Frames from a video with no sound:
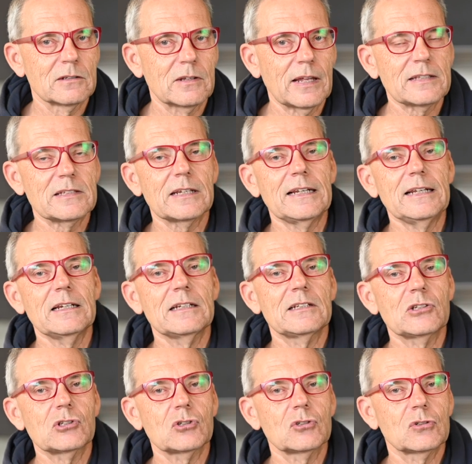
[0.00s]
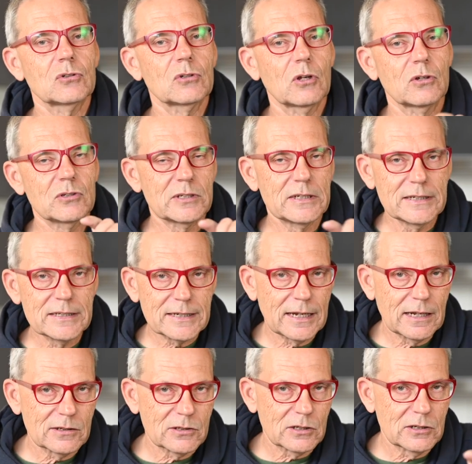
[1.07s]
That's in addition to those
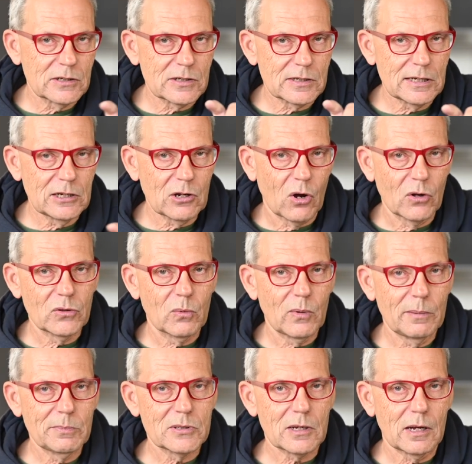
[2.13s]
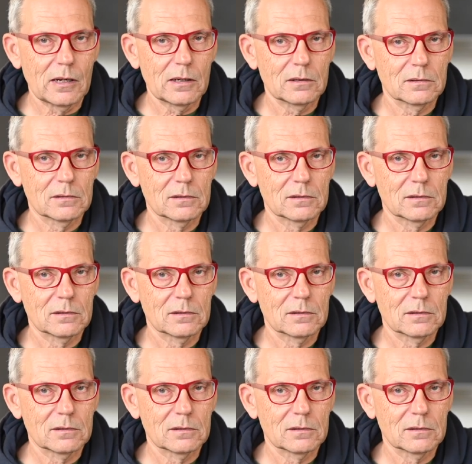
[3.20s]
discounts that you see on the website.